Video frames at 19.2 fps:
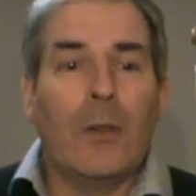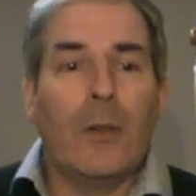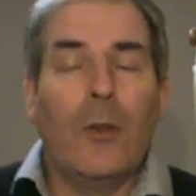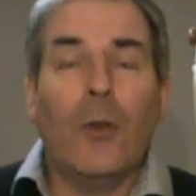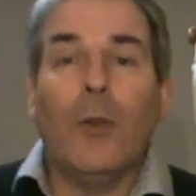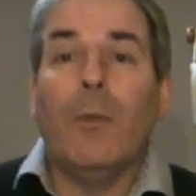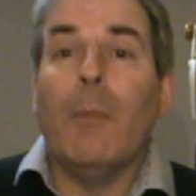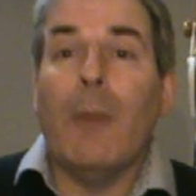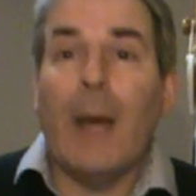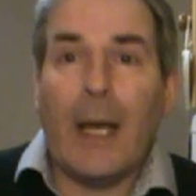
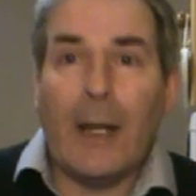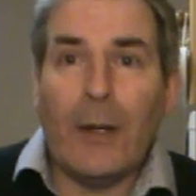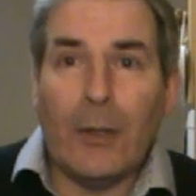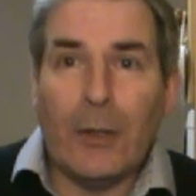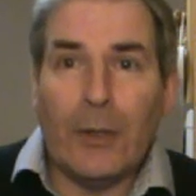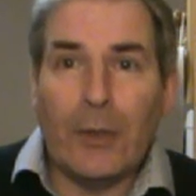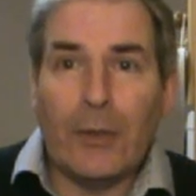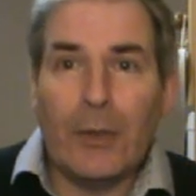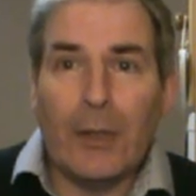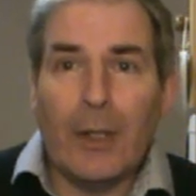good
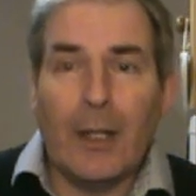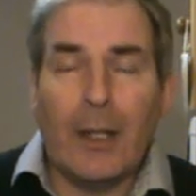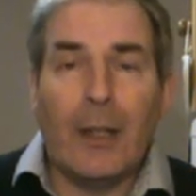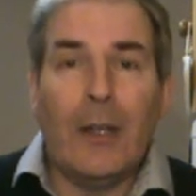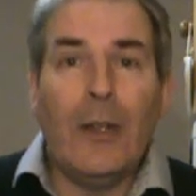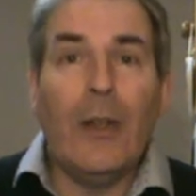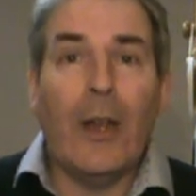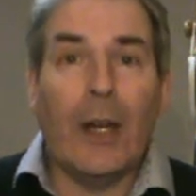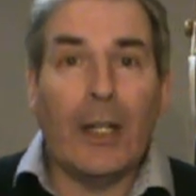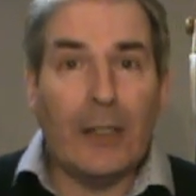manners,
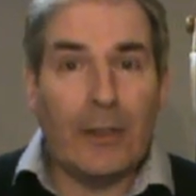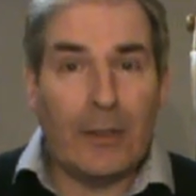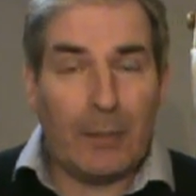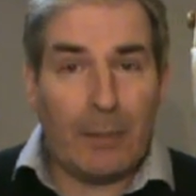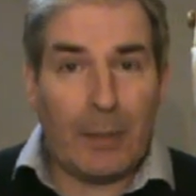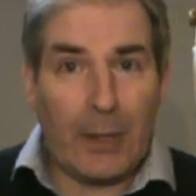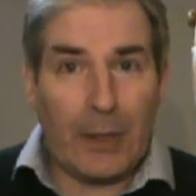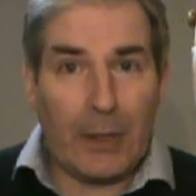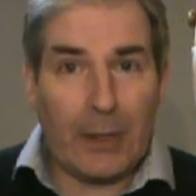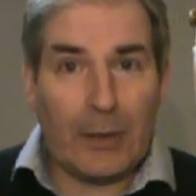nice
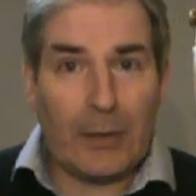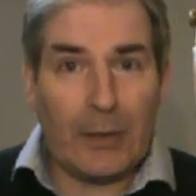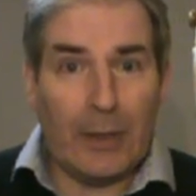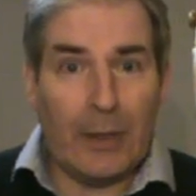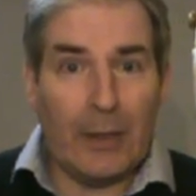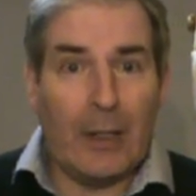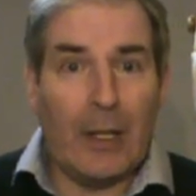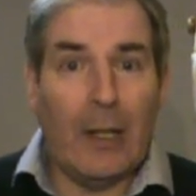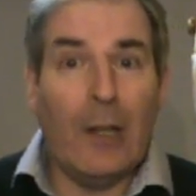person,